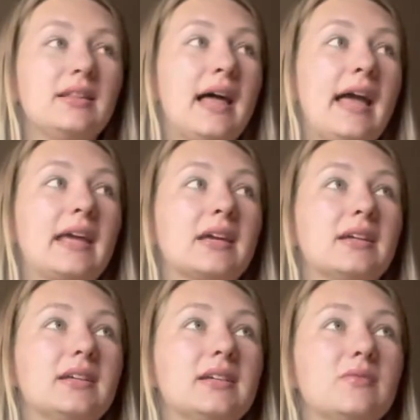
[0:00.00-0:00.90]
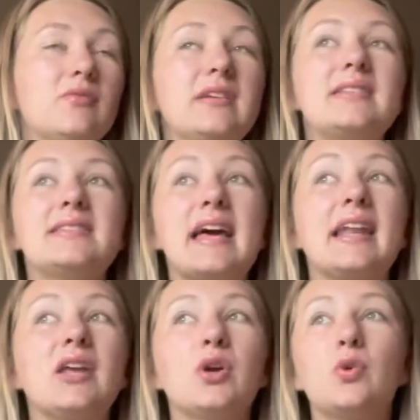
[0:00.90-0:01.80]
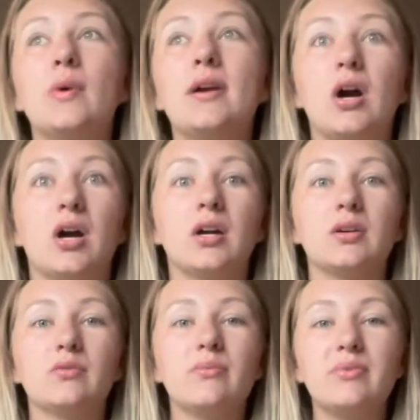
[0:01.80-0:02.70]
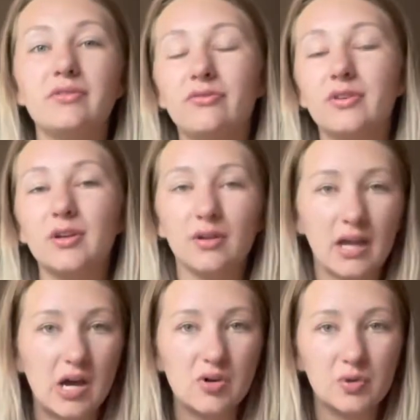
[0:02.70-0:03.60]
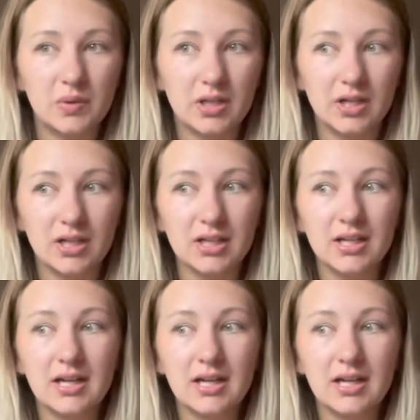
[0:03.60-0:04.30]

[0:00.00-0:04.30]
like resetting who we are. We've been figuring out who we are.